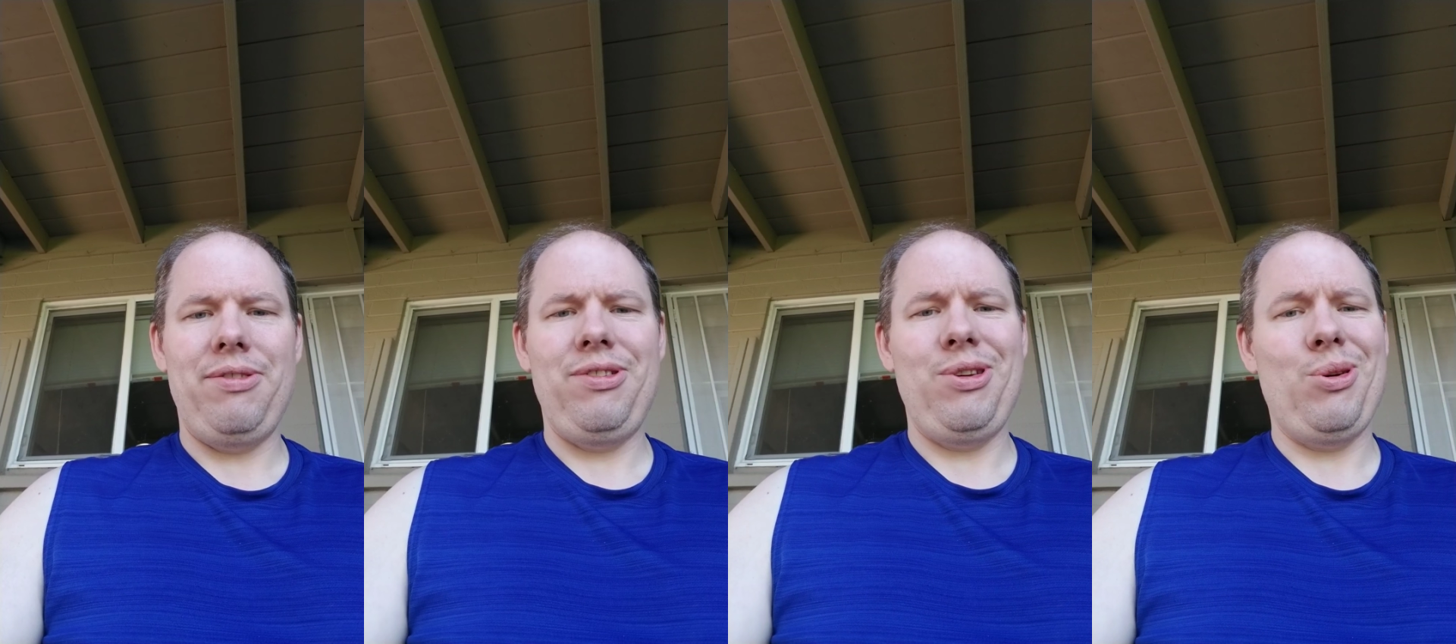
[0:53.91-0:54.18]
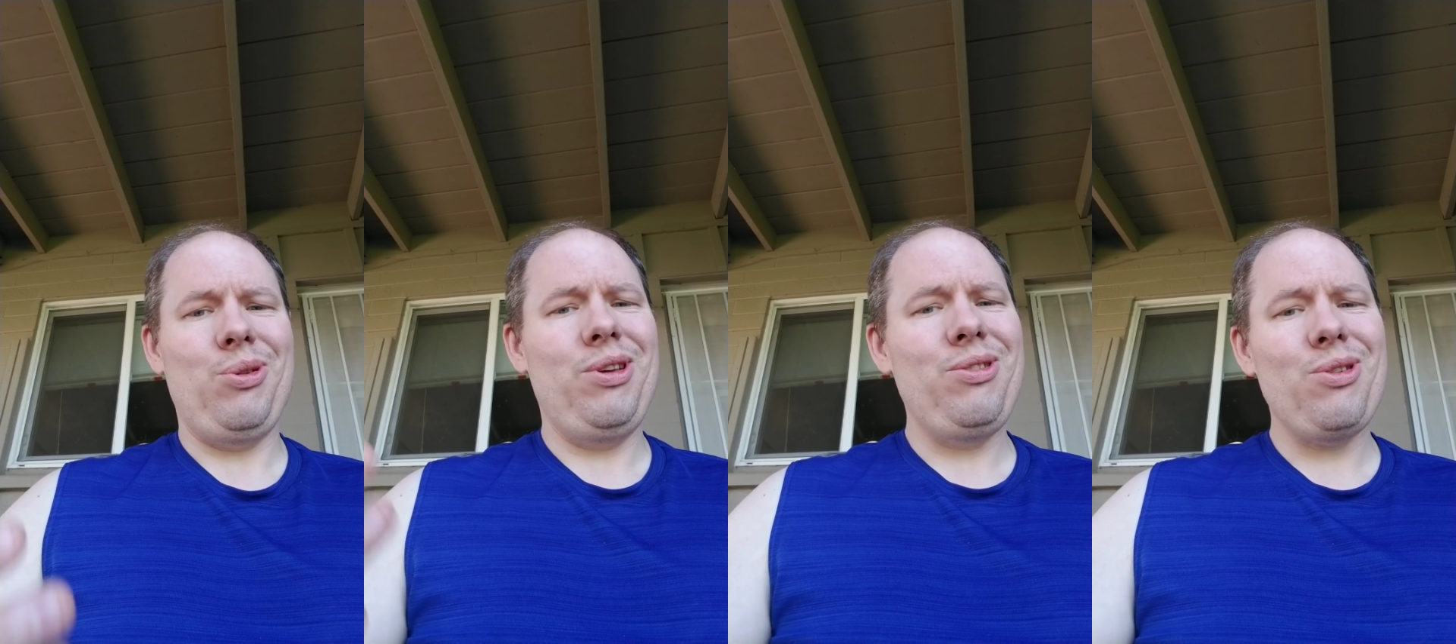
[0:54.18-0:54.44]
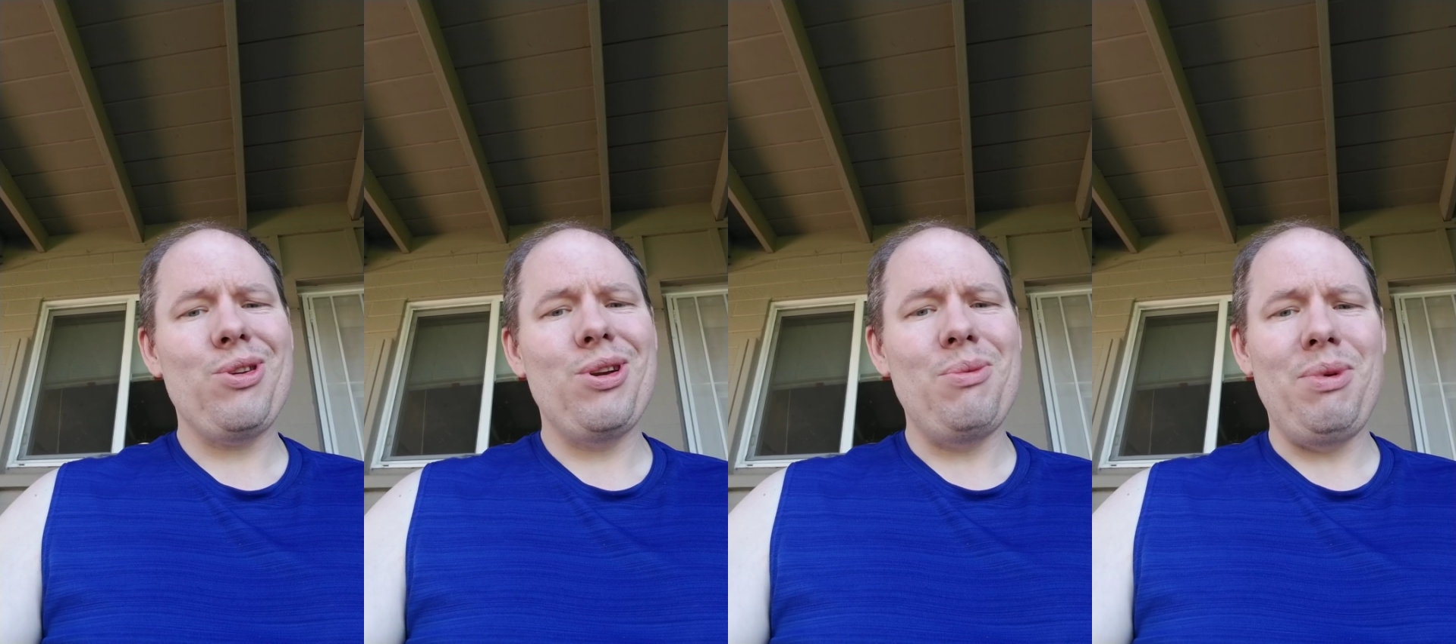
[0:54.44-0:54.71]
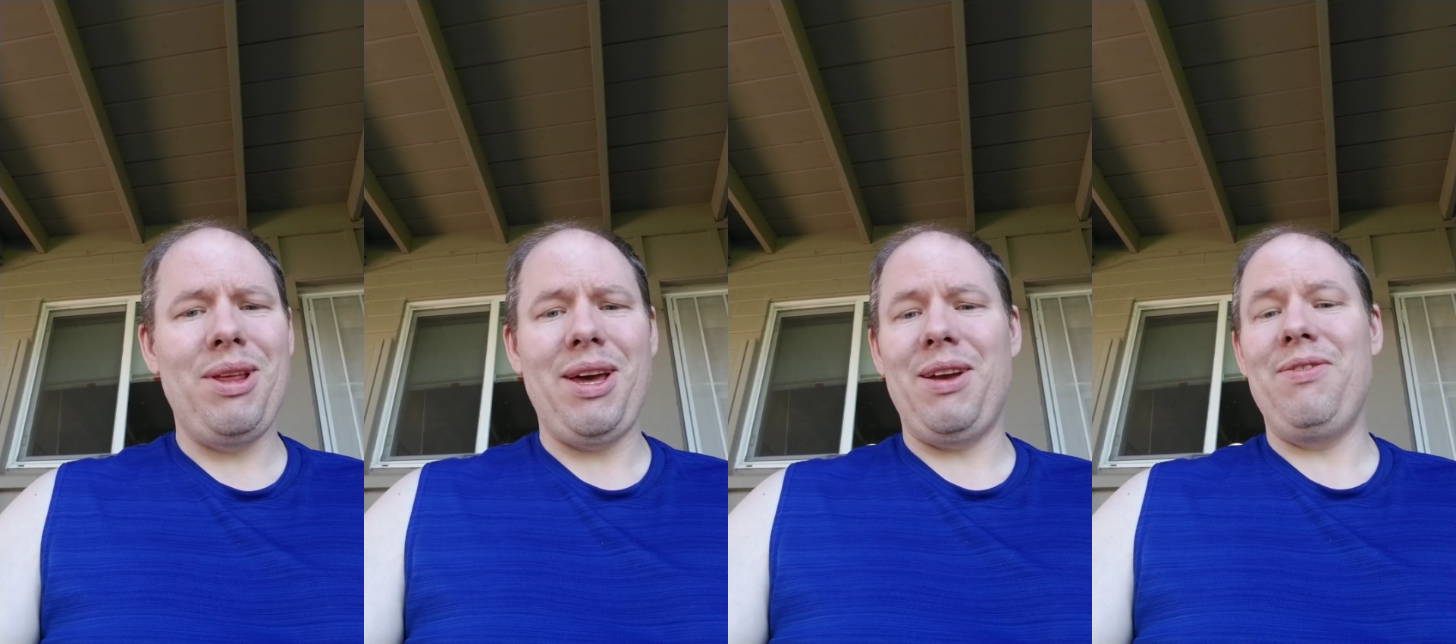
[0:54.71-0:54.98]
So these are going to
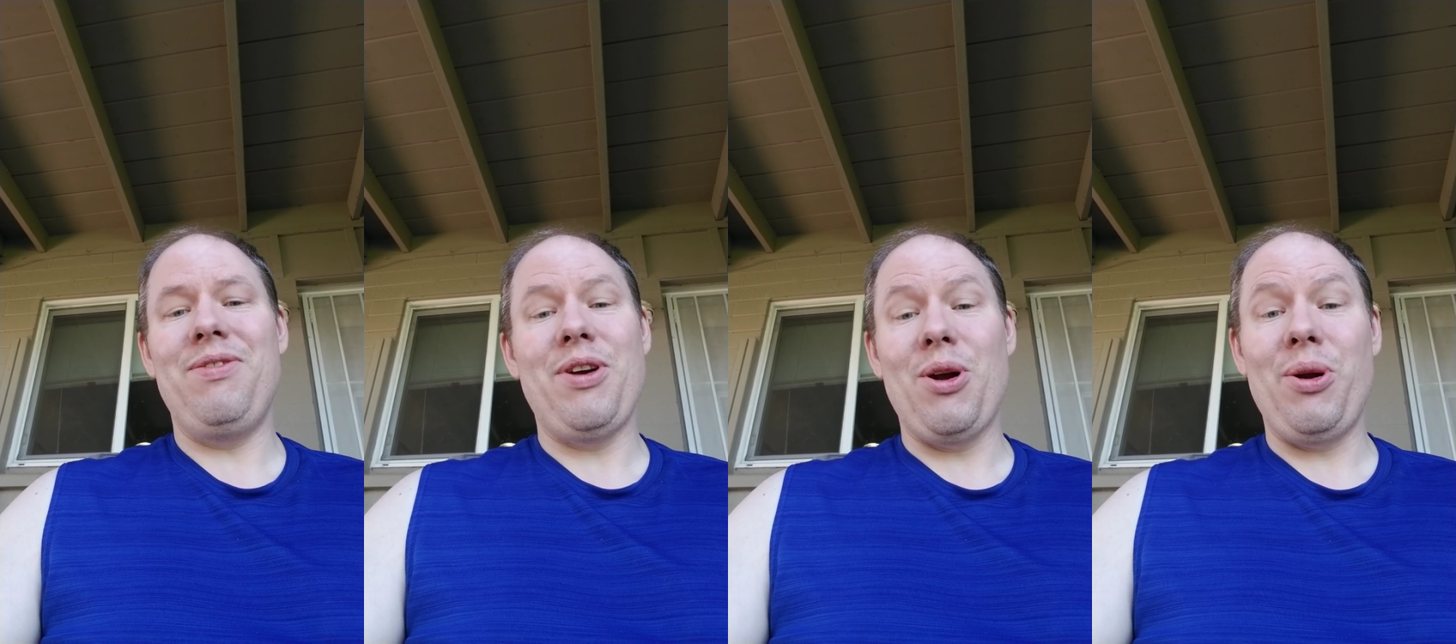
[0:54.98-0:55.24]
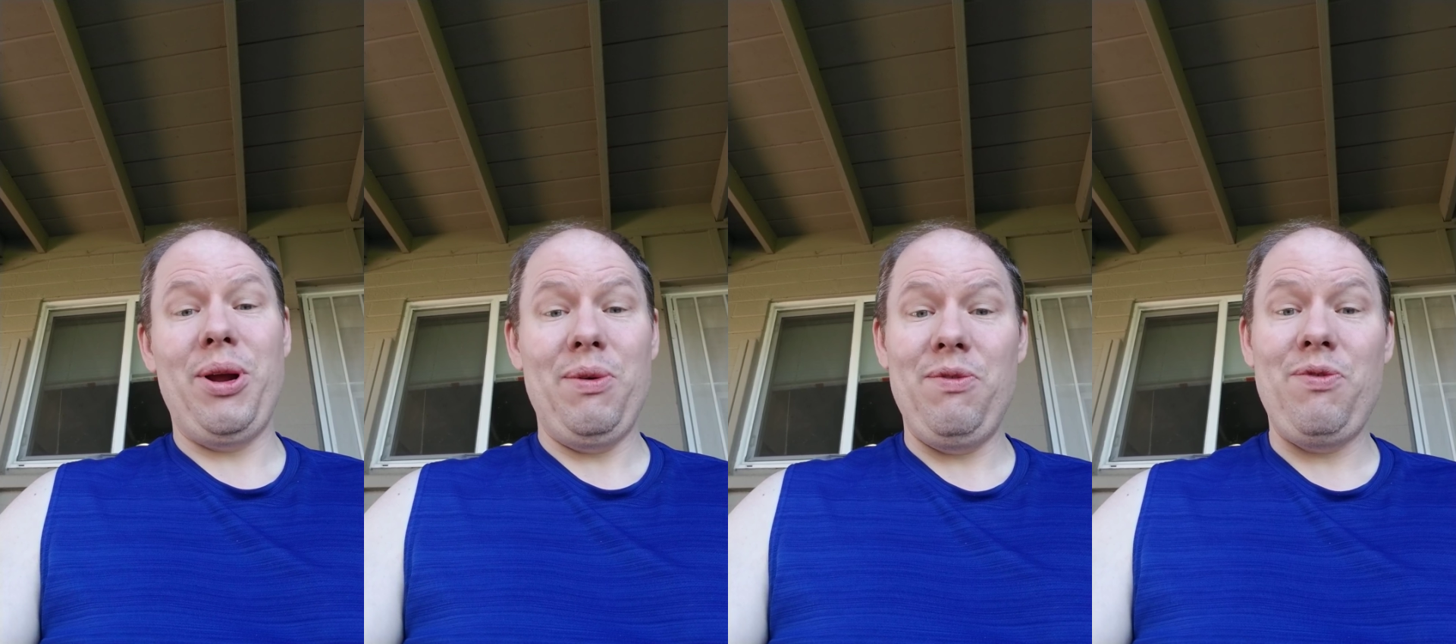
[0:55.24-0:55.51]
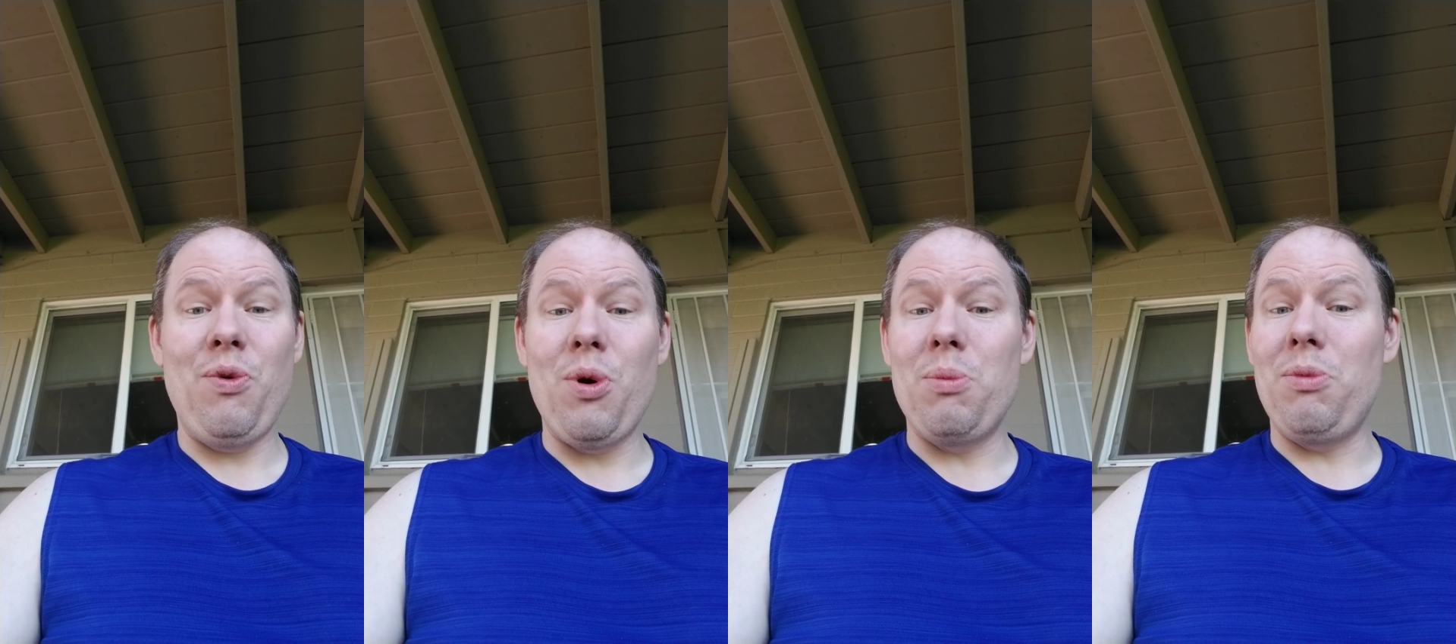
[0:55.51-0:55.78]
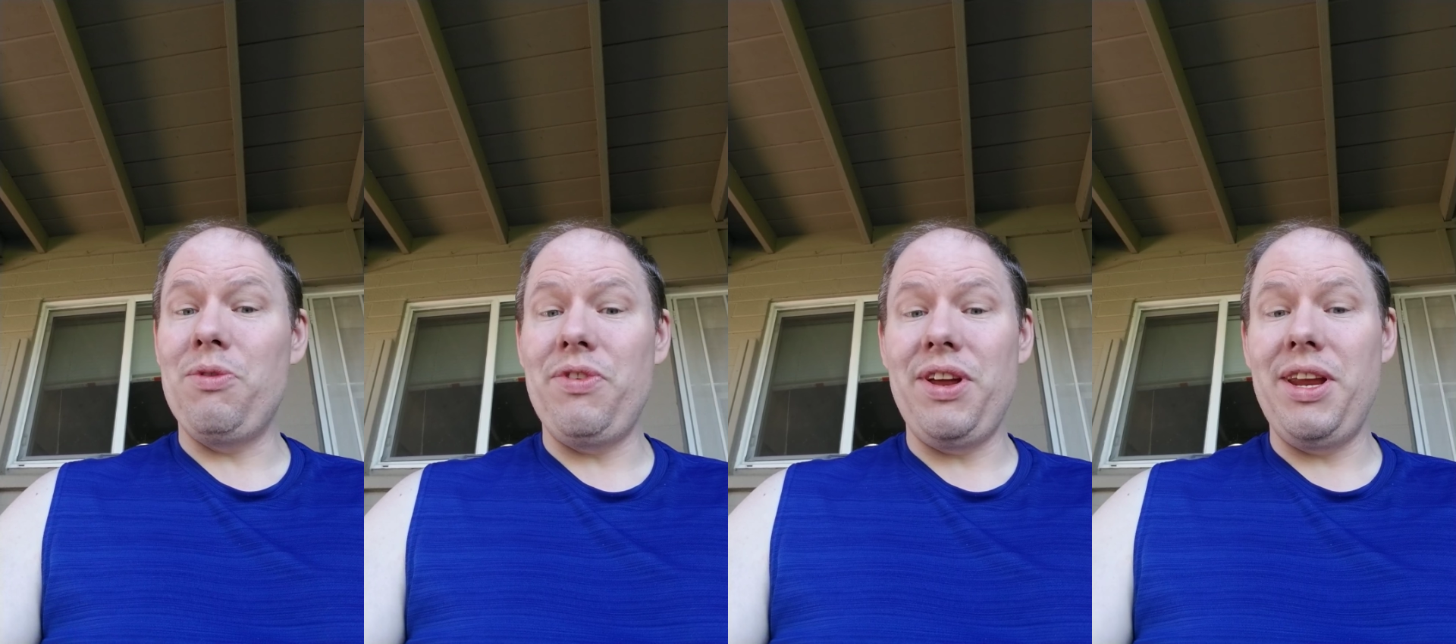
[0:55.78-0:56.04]
be like very
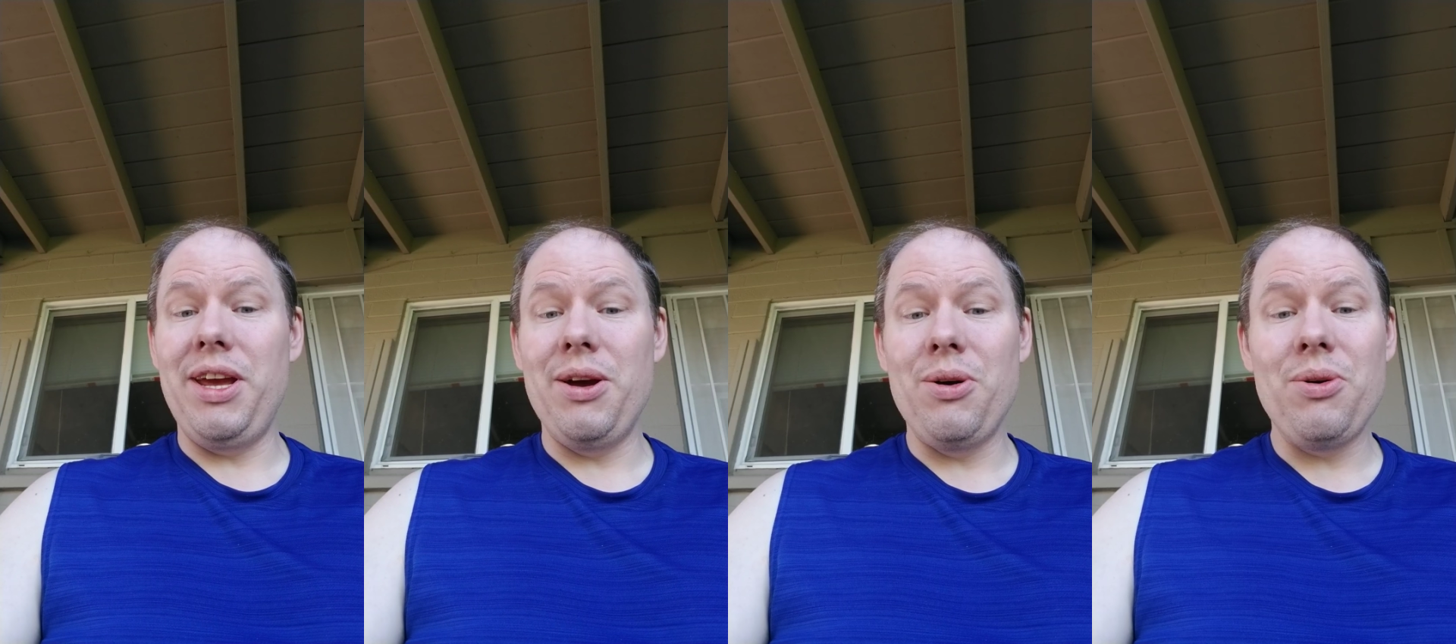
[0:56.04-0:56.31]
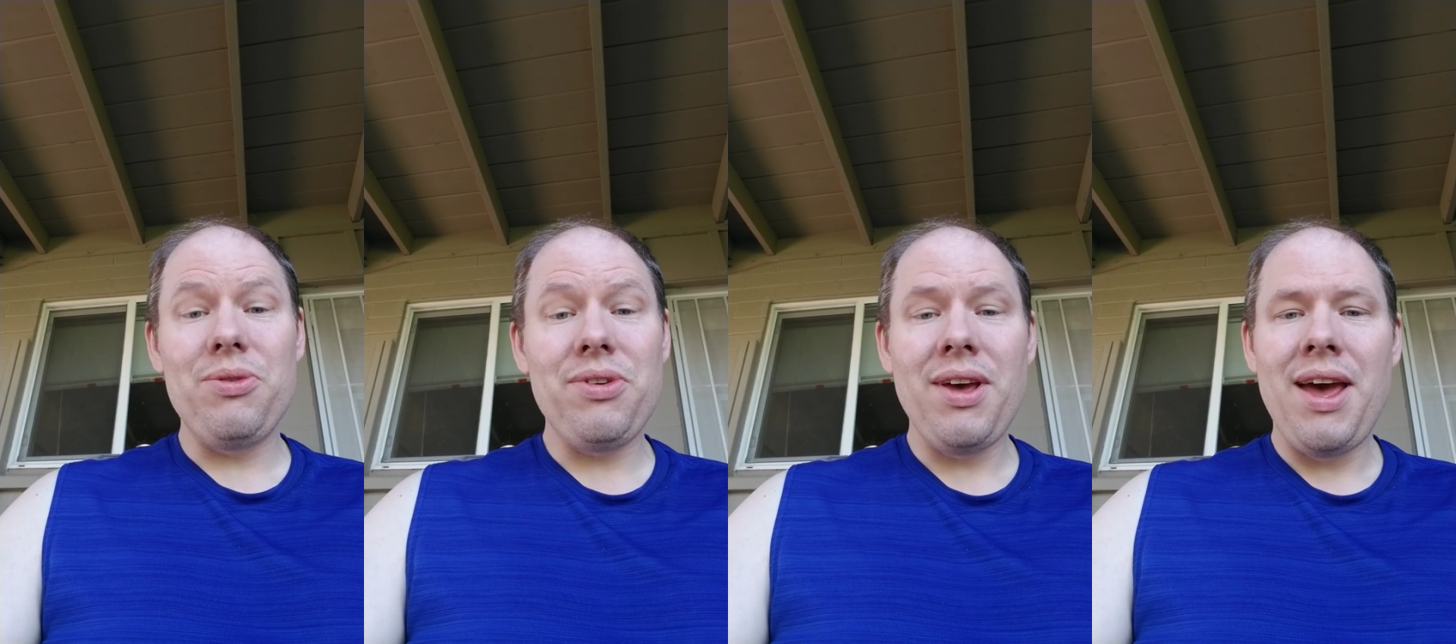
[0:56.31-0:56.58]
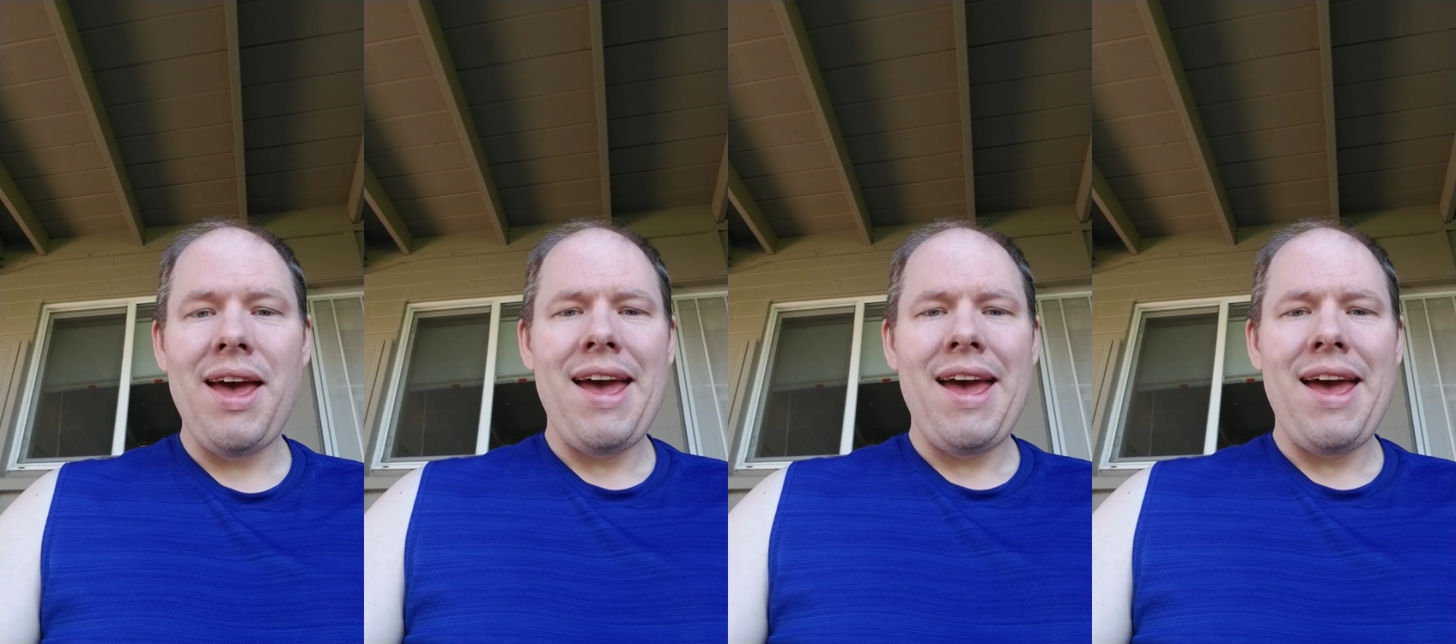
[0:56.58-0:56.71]
informal videos.